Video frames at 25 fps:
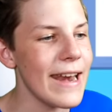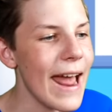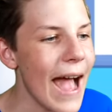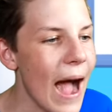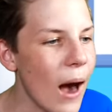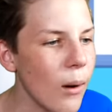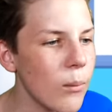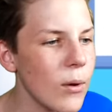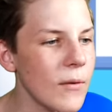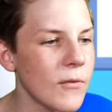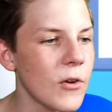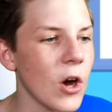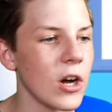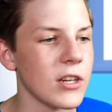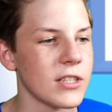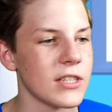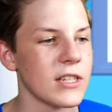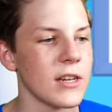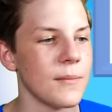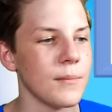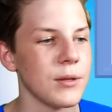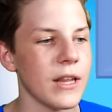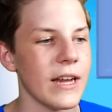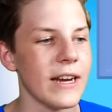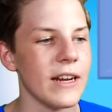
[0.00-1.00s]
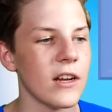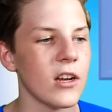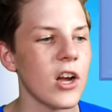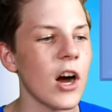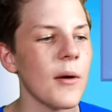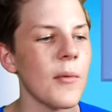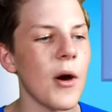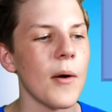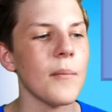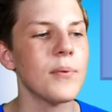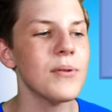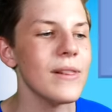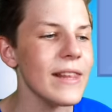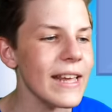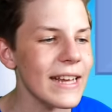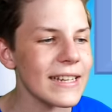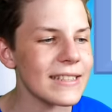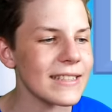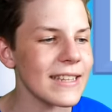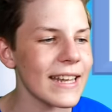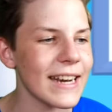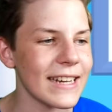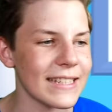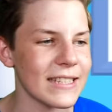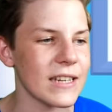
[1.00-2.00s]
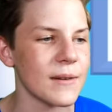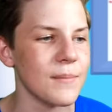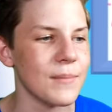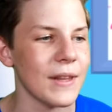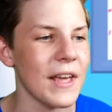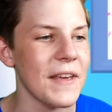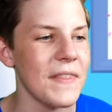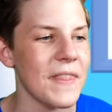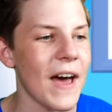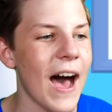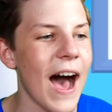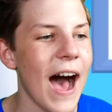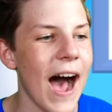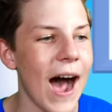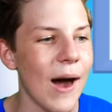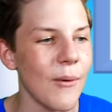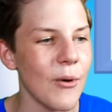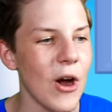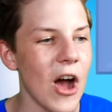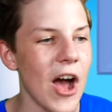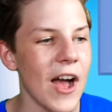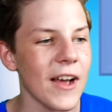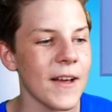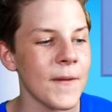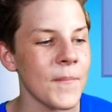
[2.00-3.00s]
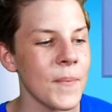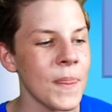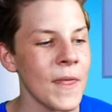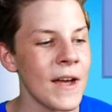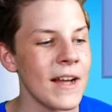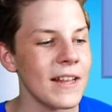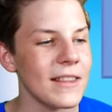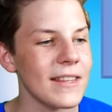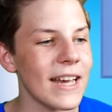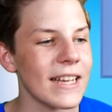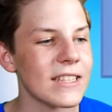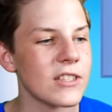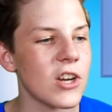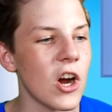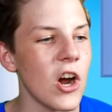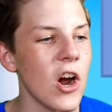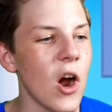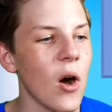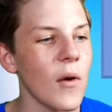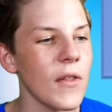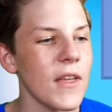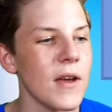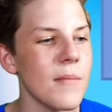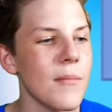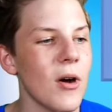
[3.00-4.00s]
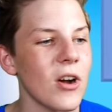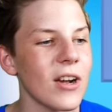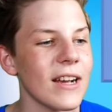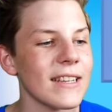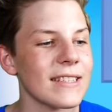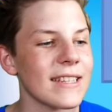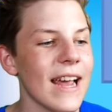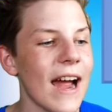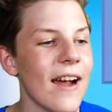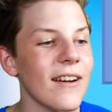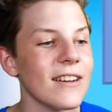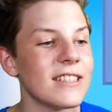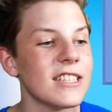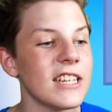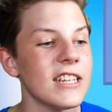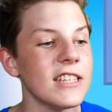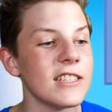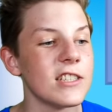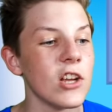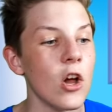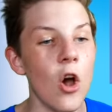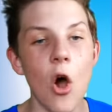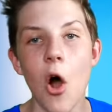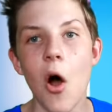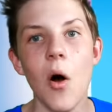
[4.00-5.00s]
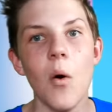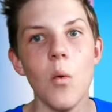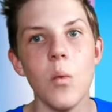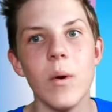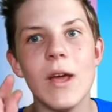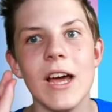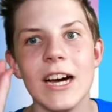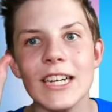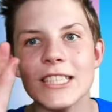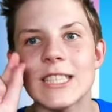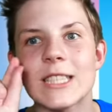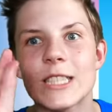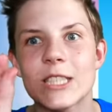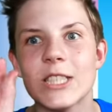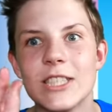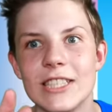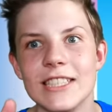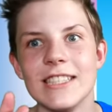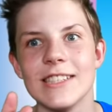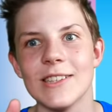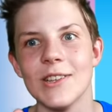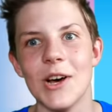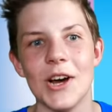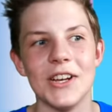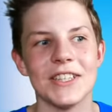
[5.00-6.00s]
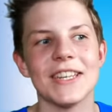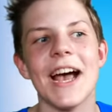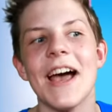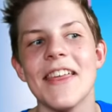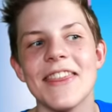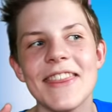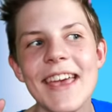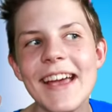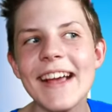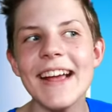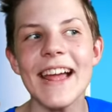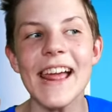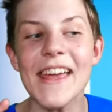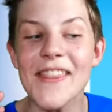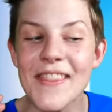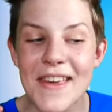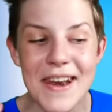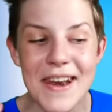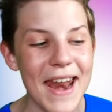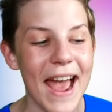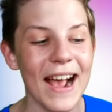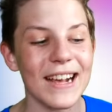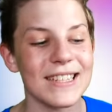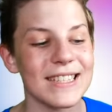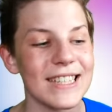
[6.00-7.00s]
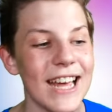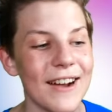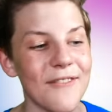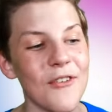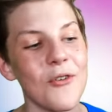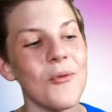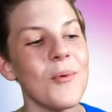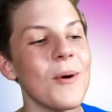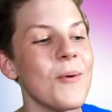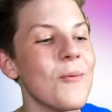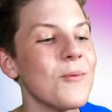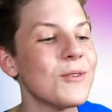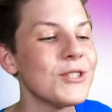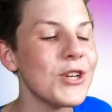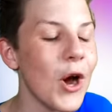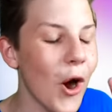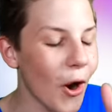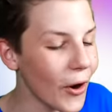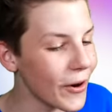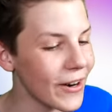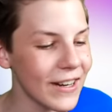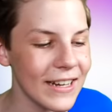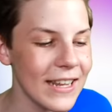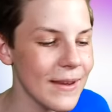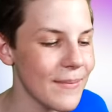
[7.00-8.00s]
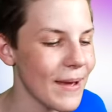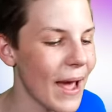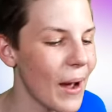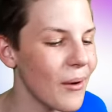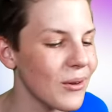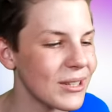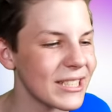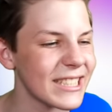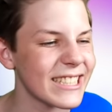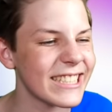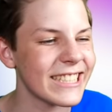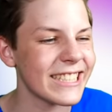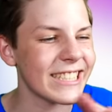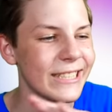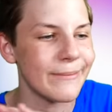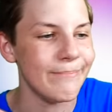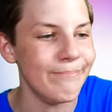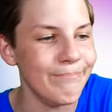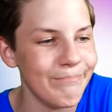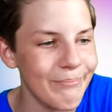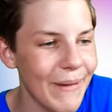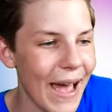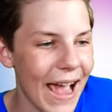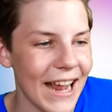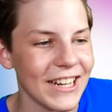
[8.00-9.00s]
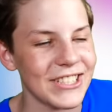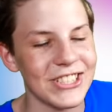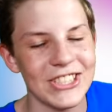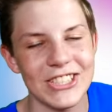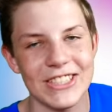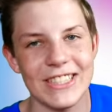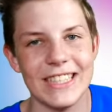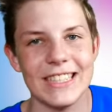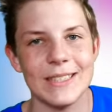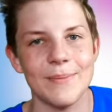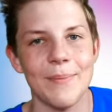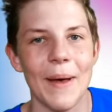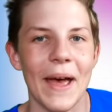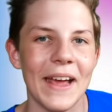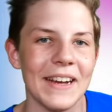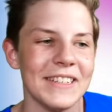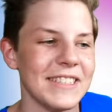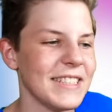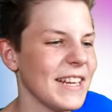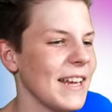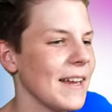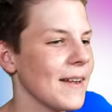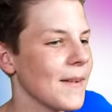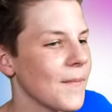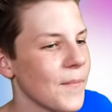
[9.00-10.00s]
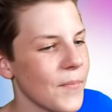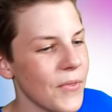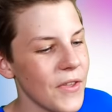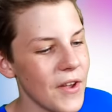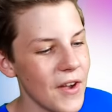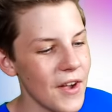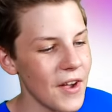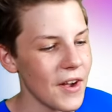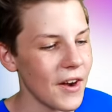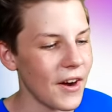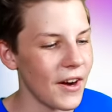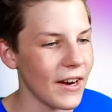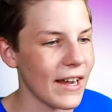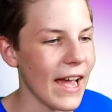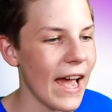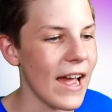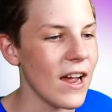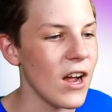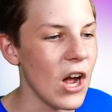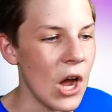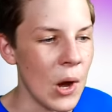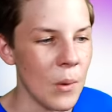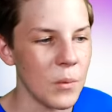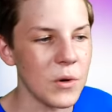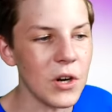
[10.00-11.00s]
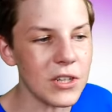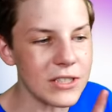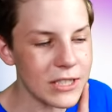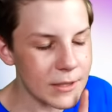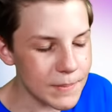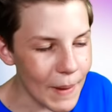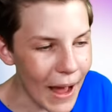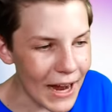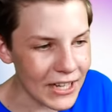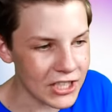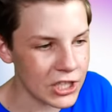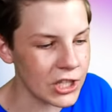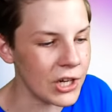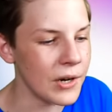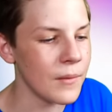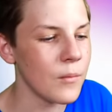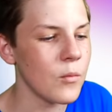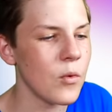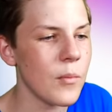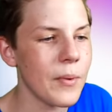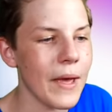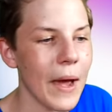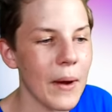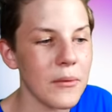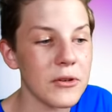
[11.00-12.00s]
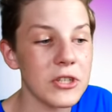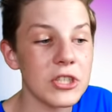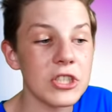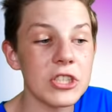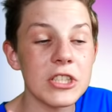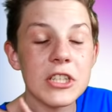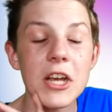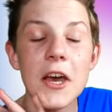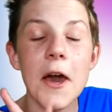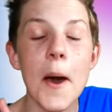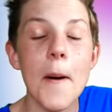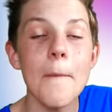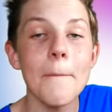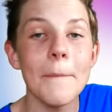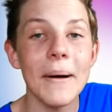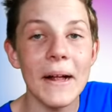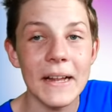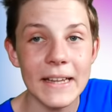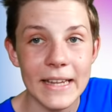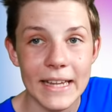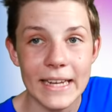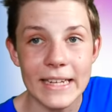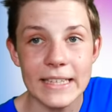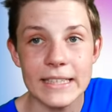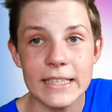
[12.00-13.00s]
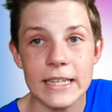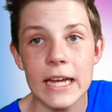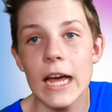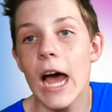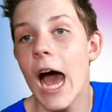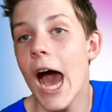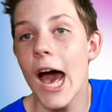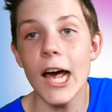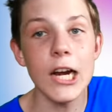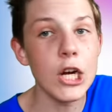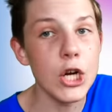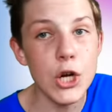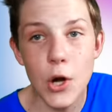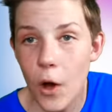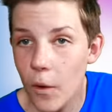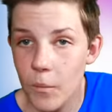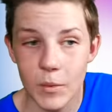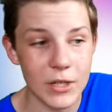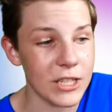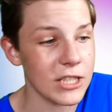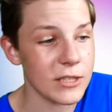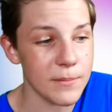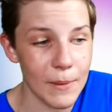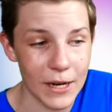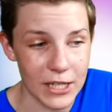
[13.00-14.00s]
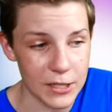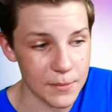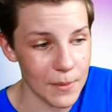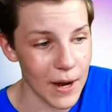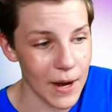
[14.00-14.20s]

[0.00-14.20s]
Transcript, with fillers: now we've got to complete it. Come on, please let us complete the artwork. Let's go, all the Among Us characters. We are so close. I think next level, we'll totally be able to smash this painting. Okay, we'll not smash it. We'll be able to just complete it. I do not want to smash